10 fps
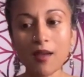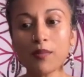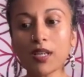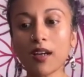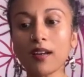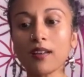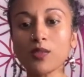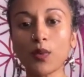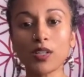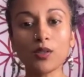Because
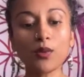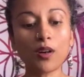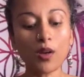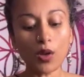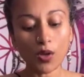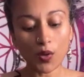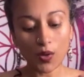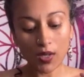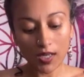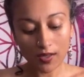when you
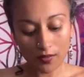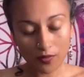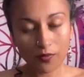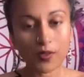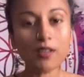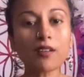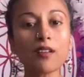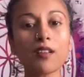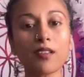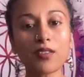can
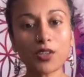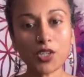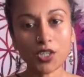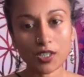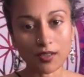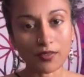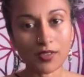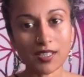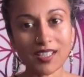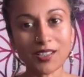feel the
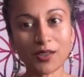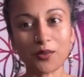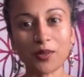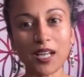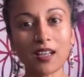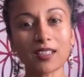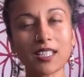shift in your reality,